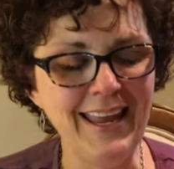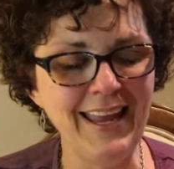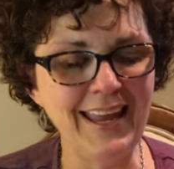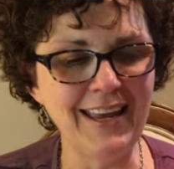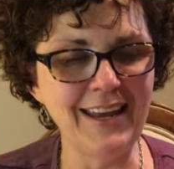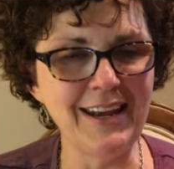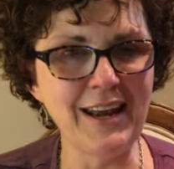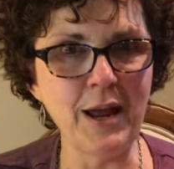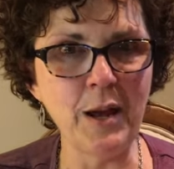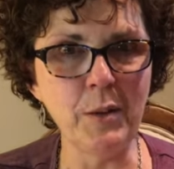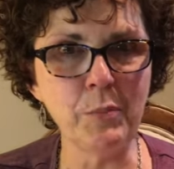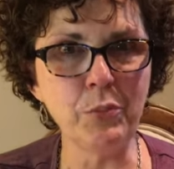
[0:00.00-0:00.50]

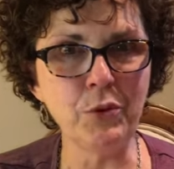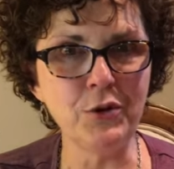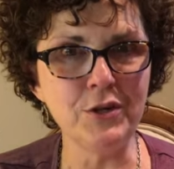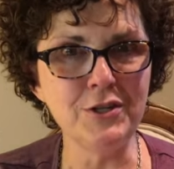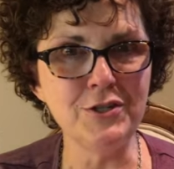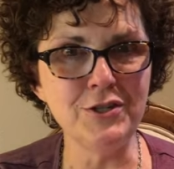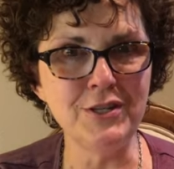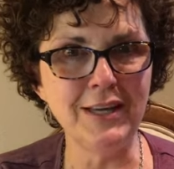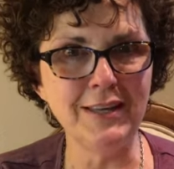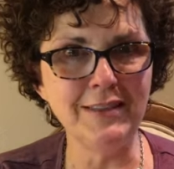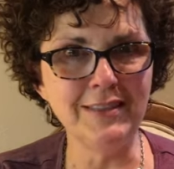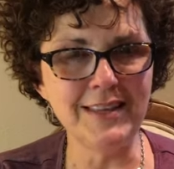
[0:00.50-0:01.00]
And I
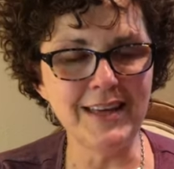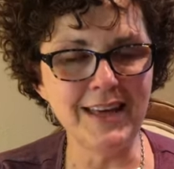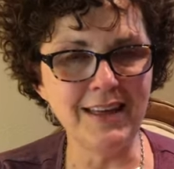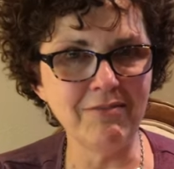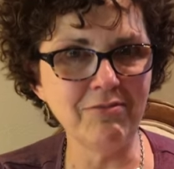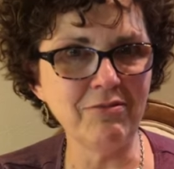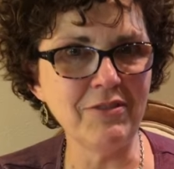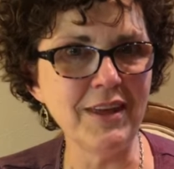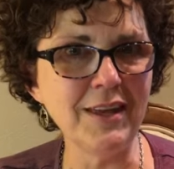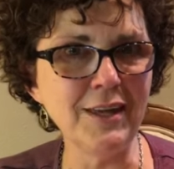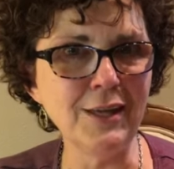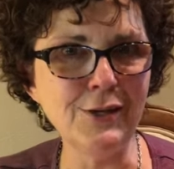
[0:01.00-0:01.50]
appreciate
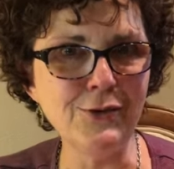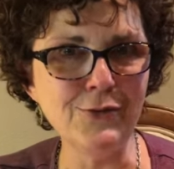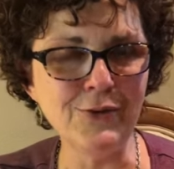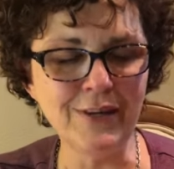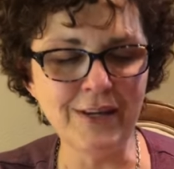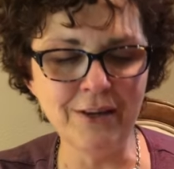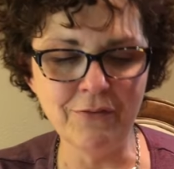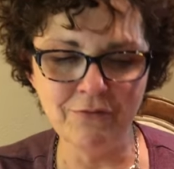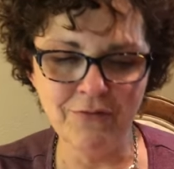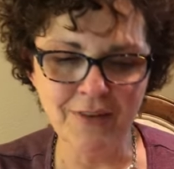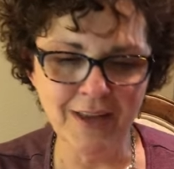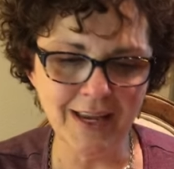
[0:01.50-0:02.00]
that. Thank you
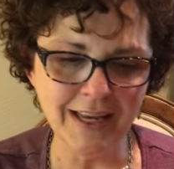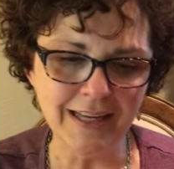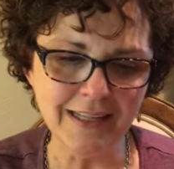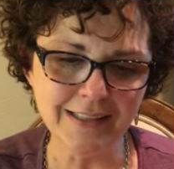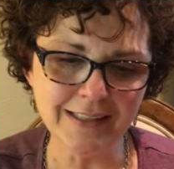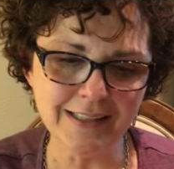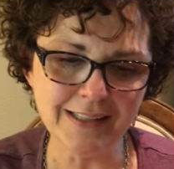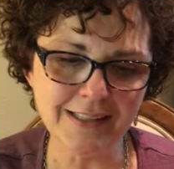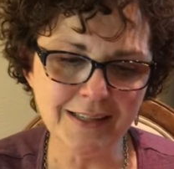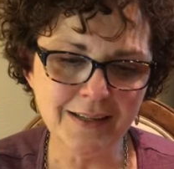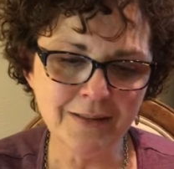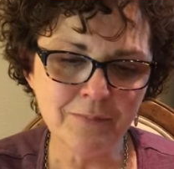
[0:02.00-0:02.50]
in
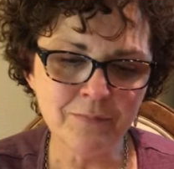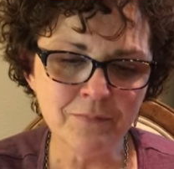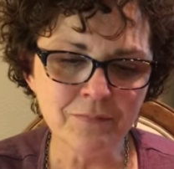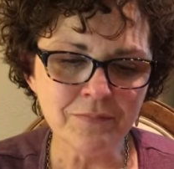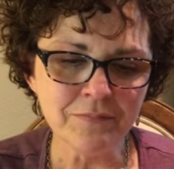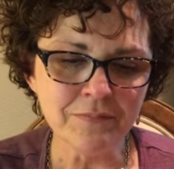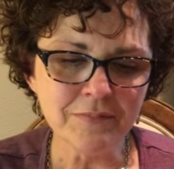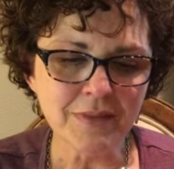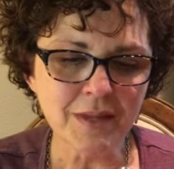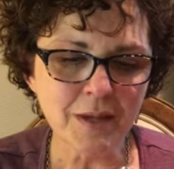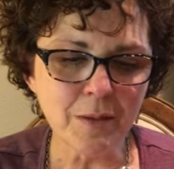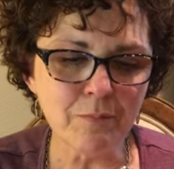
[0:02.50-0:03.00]
advance
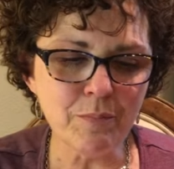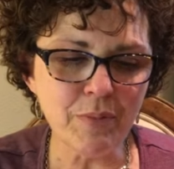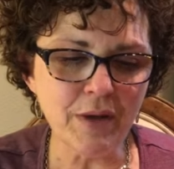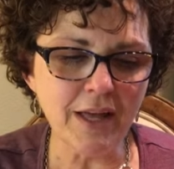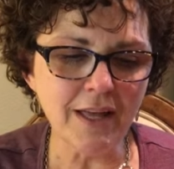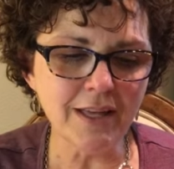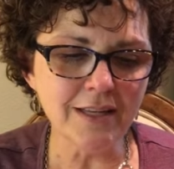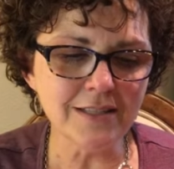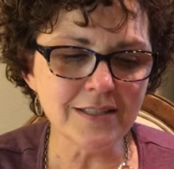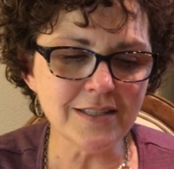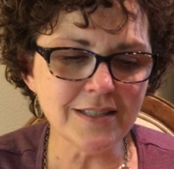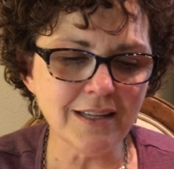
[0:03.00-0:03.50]

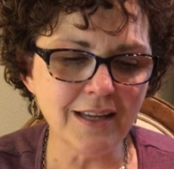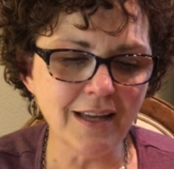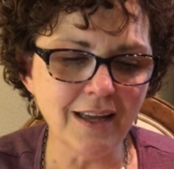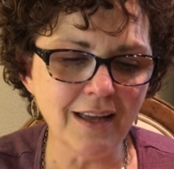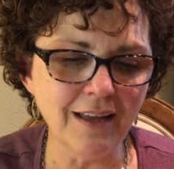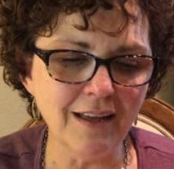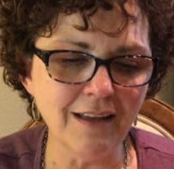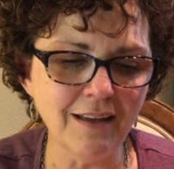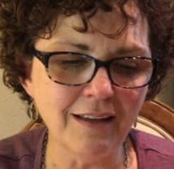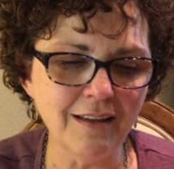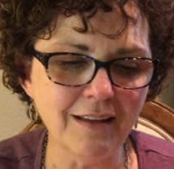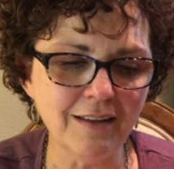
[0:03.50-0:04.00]
but
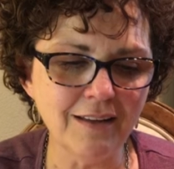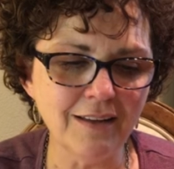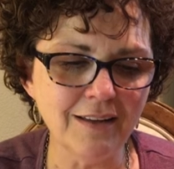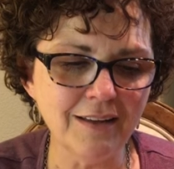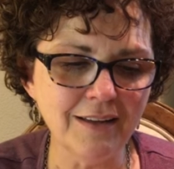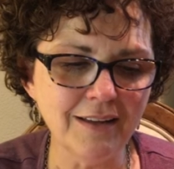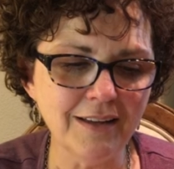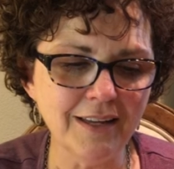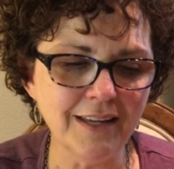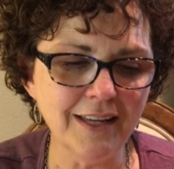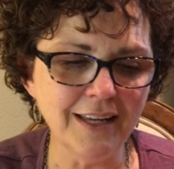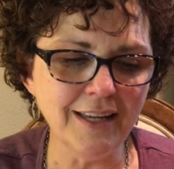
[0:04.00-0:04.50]
uh,
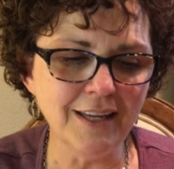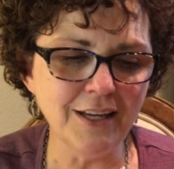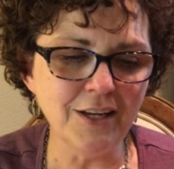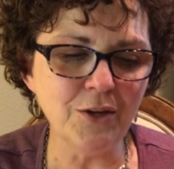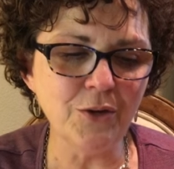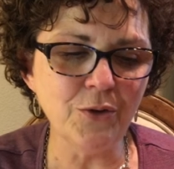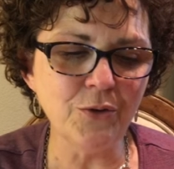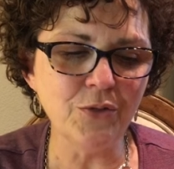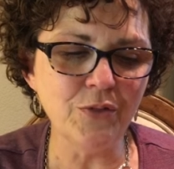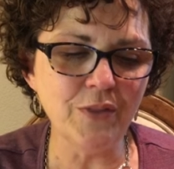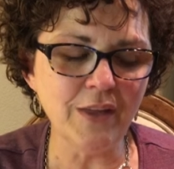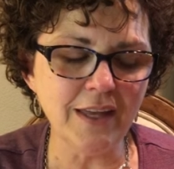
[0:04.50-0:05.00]
you
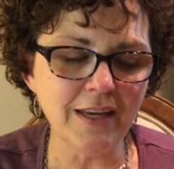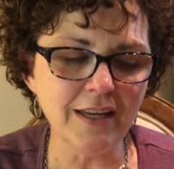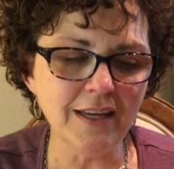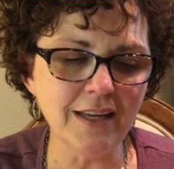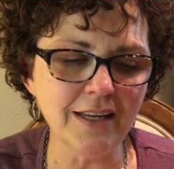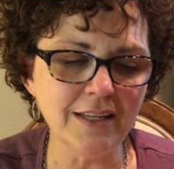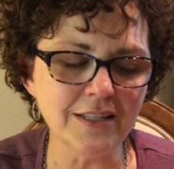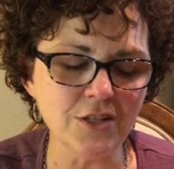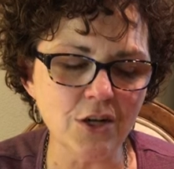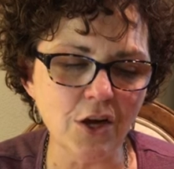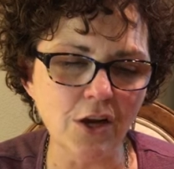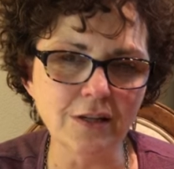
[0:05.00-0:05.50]
know that
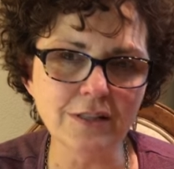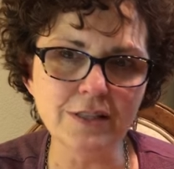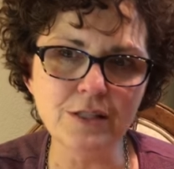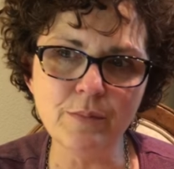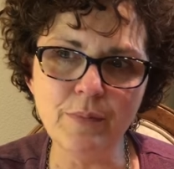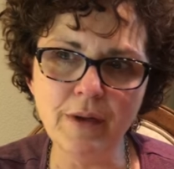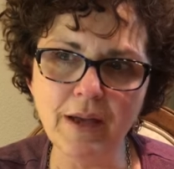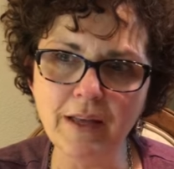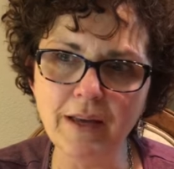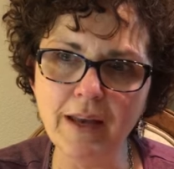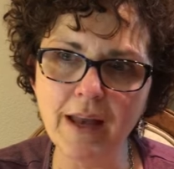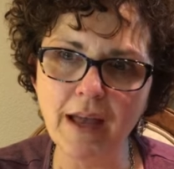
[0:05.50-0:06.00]
it talks
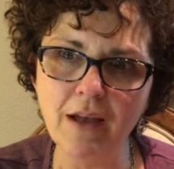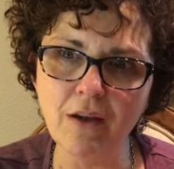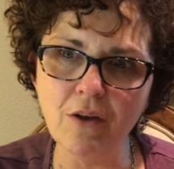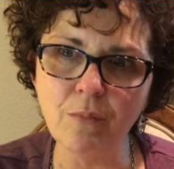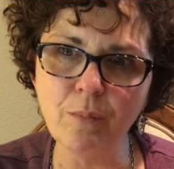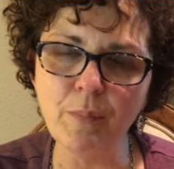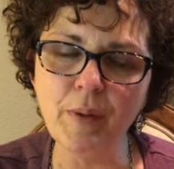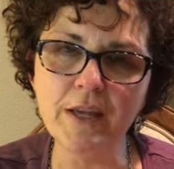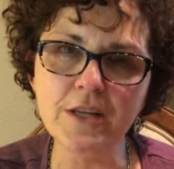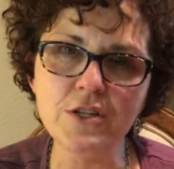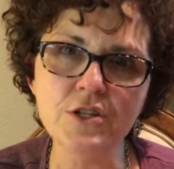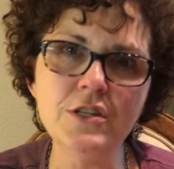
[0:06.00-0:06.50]
about how
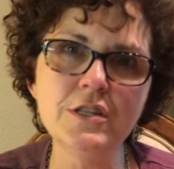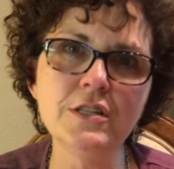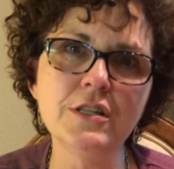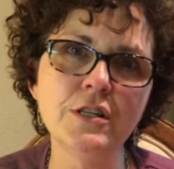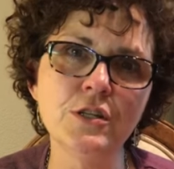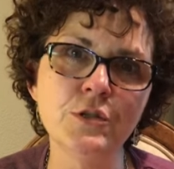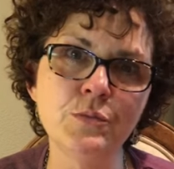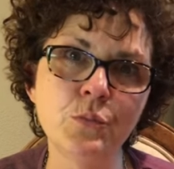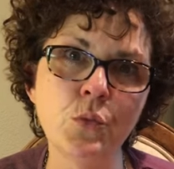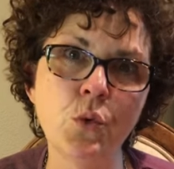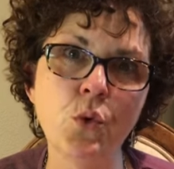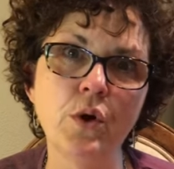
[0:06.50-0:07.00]
patience
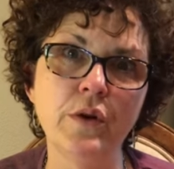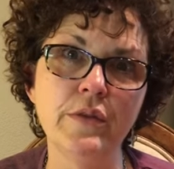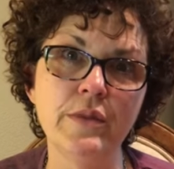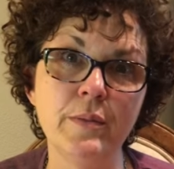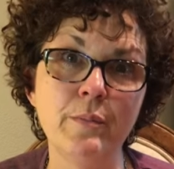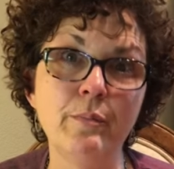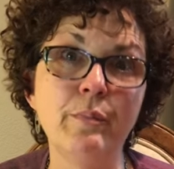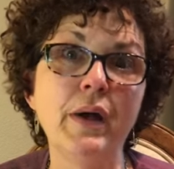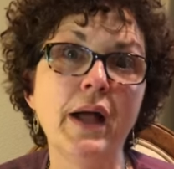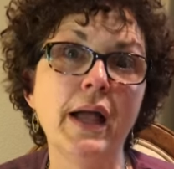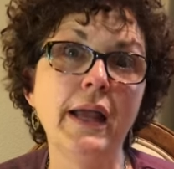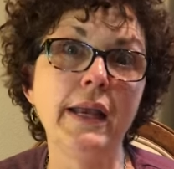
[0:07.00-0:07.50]
is more
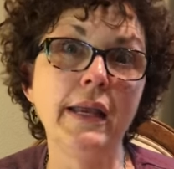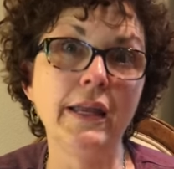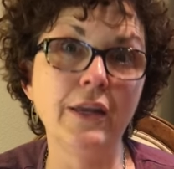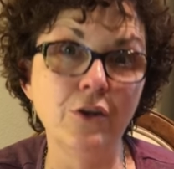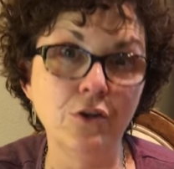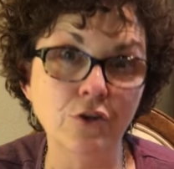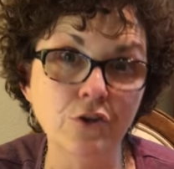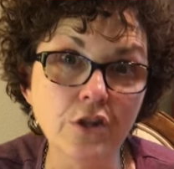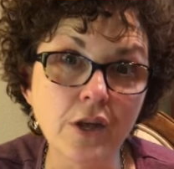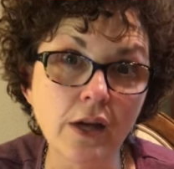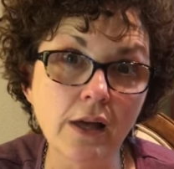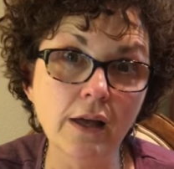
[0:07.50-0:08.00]
than biting
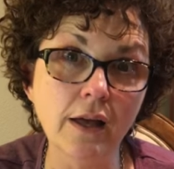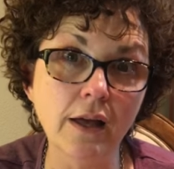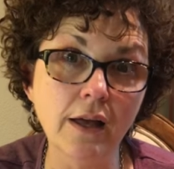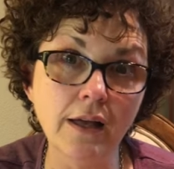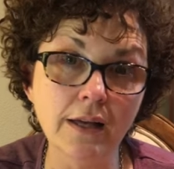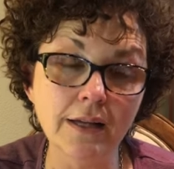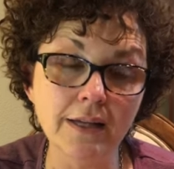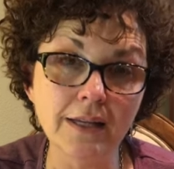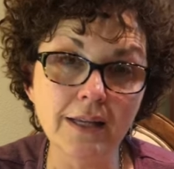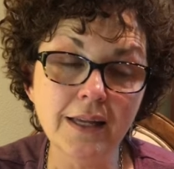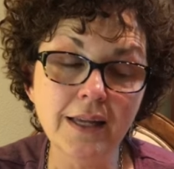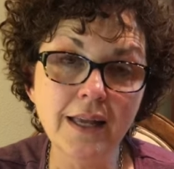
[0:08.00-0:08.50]
your
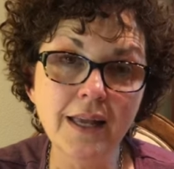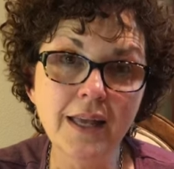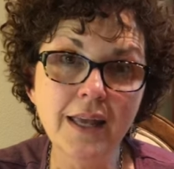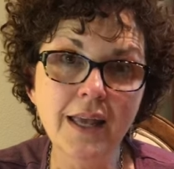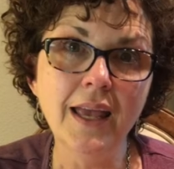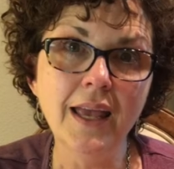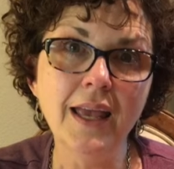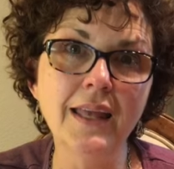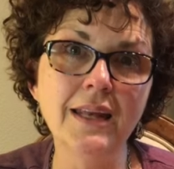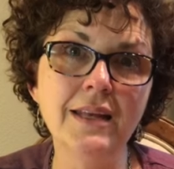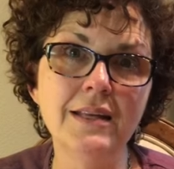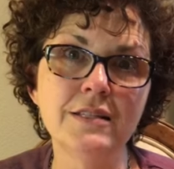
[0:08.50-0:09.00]
tongue
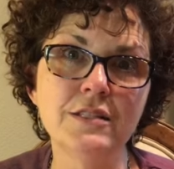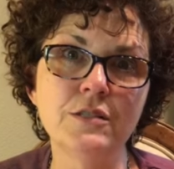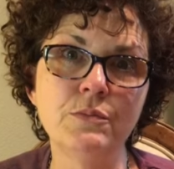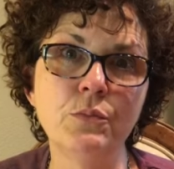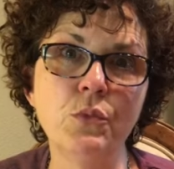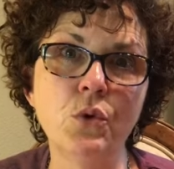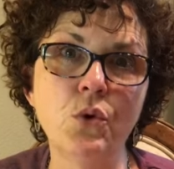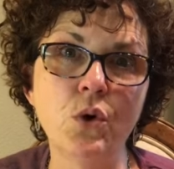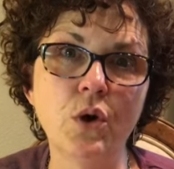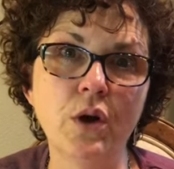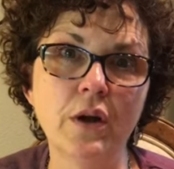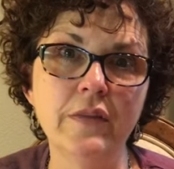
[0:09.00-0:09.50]
and it's
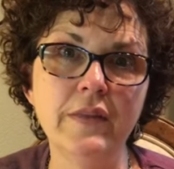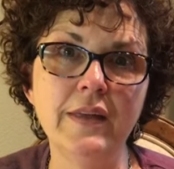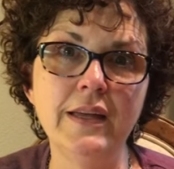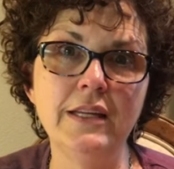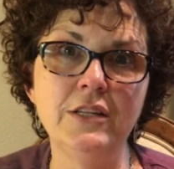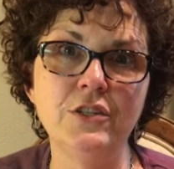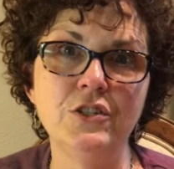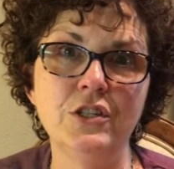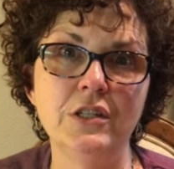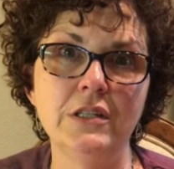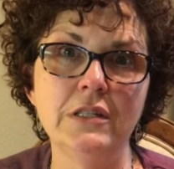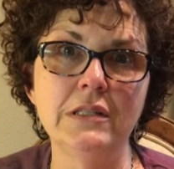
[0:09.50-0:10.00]
more
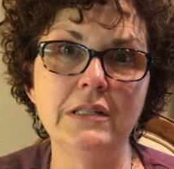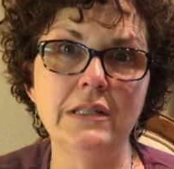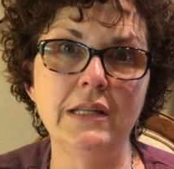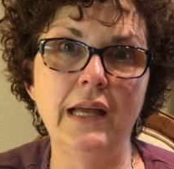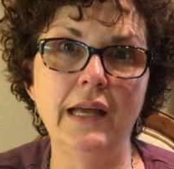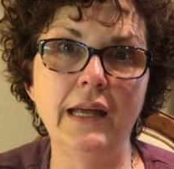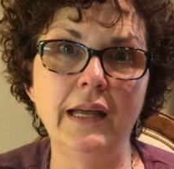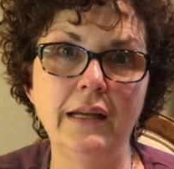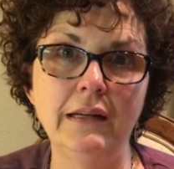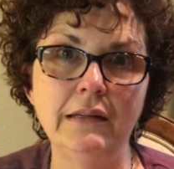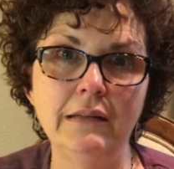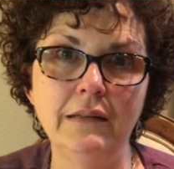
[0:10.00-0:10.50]
than just
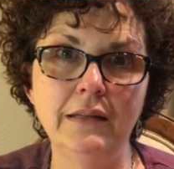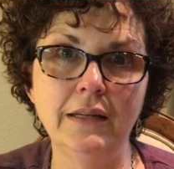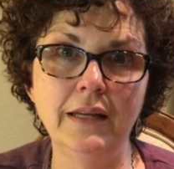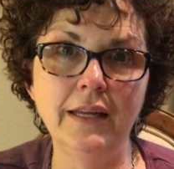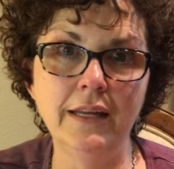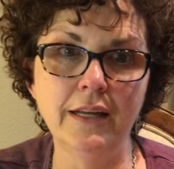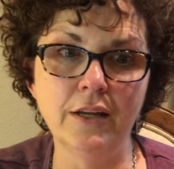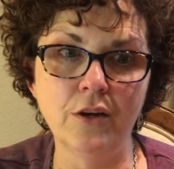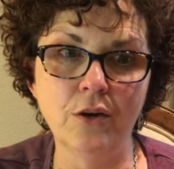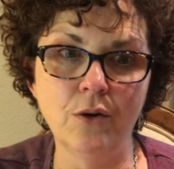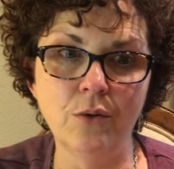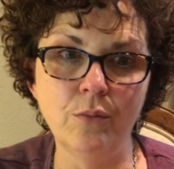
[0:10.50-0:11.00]
like
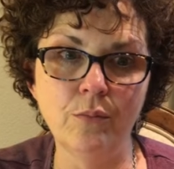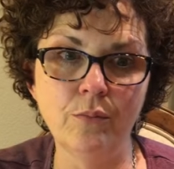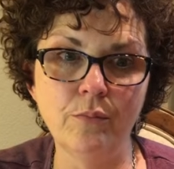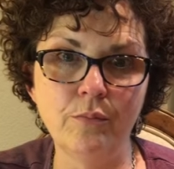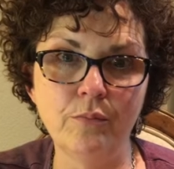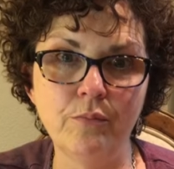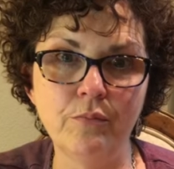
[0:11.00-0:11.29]
you know